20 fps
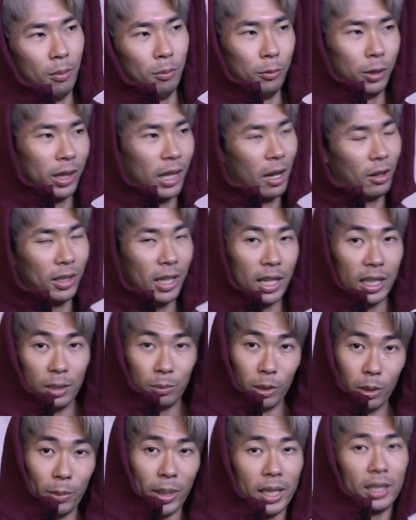without any
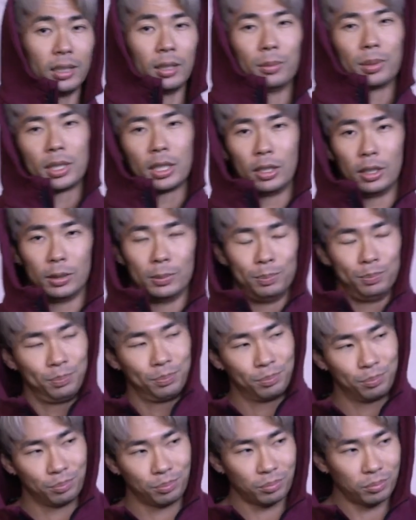momentum. So
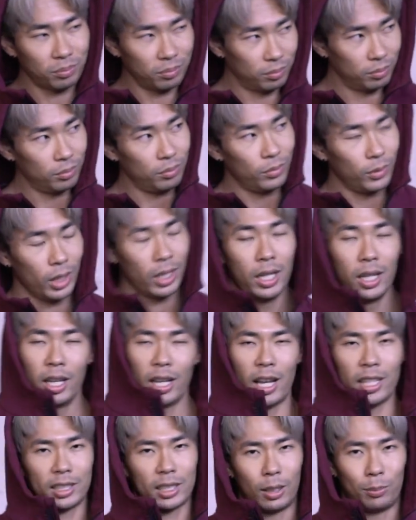
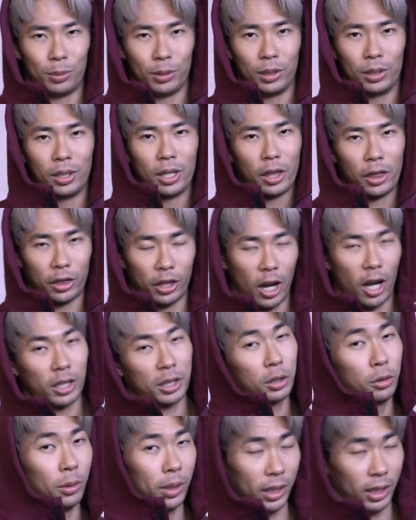that's a couple of
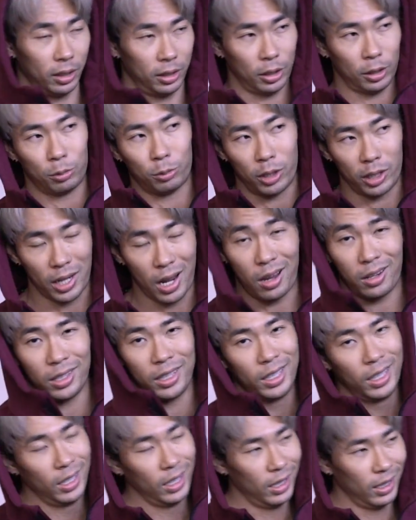thoughts going into this workout.
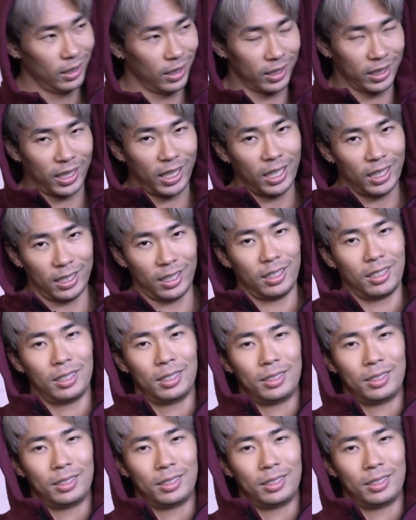Let's kill it.